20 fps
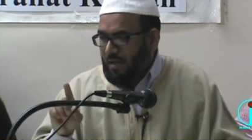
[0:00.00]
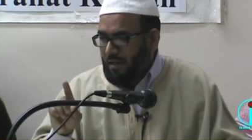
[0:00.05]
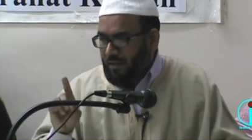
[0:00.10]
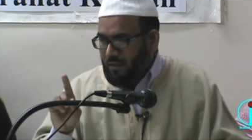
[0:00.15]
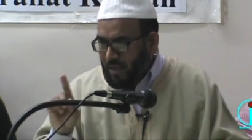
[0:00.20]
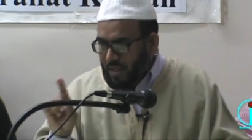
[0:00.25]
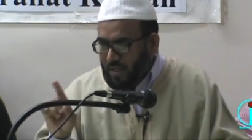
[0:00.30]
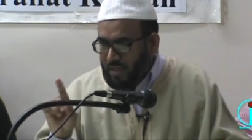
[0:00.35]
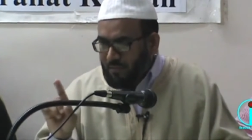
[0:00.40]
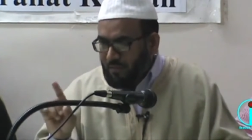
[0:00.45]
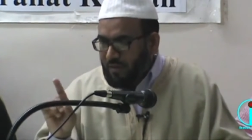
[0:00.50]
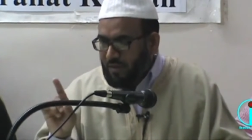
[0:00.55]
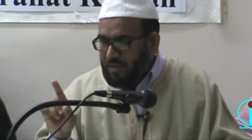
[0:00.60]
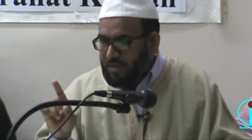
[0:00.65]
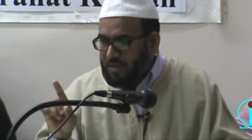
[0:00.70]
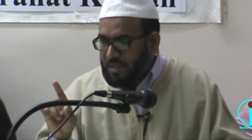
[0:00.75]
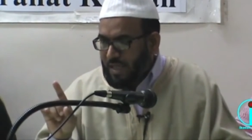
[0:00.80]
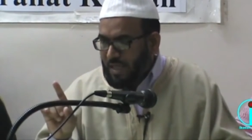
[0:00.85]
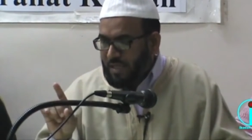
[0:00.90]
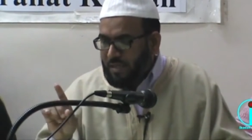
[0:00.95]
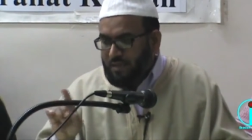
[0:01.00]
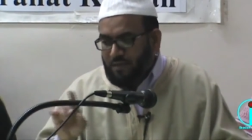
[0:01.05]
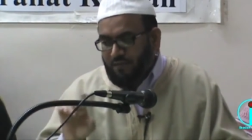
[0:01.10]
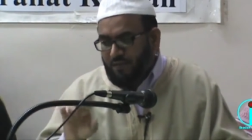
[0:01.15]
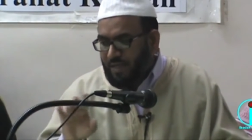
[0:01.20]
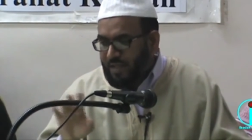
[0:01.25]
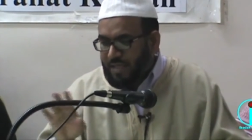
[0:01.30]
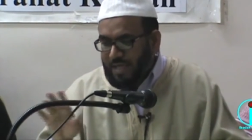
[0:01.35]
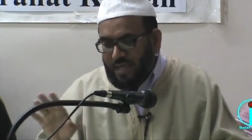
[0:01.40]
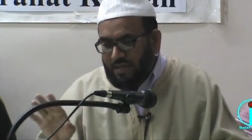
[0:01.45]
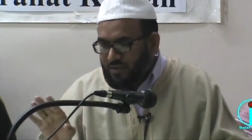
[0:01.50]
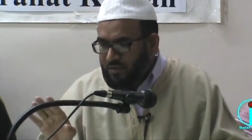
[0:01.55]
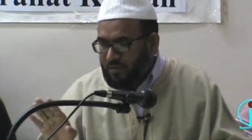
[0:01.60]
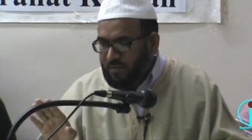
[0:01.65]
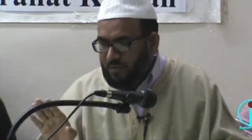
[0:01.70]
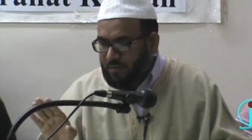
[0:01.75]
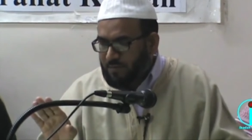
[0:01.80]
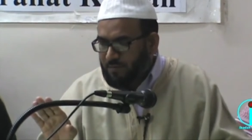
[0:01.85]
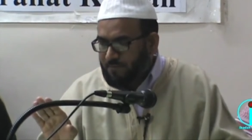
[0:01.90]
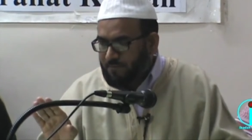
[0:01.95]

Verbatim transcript: the thing I'm going to say it is very natural